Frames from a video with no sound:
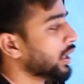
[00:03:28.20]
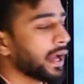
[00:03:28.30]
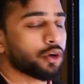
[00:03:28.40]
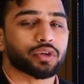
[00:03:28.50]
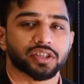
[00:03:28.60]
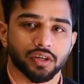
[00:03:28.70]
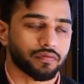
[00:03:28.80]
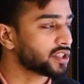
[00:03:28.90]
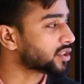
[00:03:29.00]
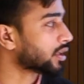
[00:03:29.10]
the annotation
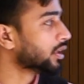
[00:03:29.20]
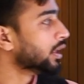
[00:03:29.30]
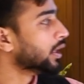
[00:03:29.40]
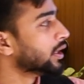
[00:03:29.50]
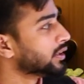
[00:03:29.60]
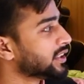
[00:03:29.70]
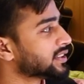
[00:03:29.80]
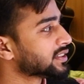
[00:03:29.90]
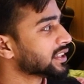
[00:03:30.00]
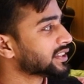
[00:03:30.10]
feature.
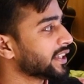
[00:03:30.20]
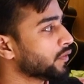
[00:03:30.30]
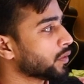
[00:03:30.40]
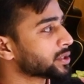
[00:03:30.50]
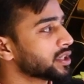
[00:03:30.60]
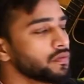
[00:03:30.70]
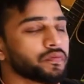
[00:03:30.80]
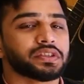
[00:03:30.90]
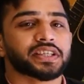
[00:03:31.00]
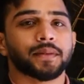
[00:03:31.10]
This is the same option
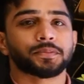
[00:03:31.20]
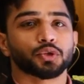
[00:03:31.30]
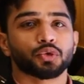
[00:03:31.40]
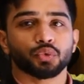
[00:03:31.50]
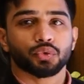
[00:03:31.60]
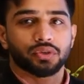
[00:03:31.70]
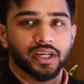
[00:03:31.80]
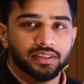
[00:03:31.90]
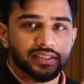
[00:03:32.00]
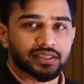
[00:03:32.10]
which helps you to
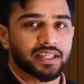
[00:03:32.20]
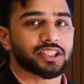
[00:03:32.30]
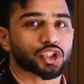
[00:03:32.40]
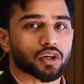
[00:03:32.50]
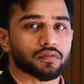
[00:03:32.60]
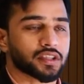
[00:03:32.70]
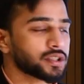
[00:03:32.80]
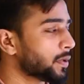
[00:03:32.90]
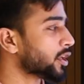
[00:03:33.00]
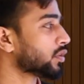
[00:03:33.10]
take the screenshot of
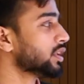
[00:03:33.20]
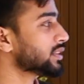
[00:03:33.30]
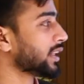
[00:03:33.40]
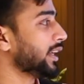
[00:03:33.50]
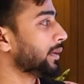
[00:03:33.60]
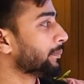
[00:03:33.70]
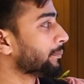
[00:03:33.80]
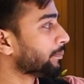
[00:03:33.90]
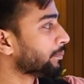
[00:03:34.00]
this particular screen,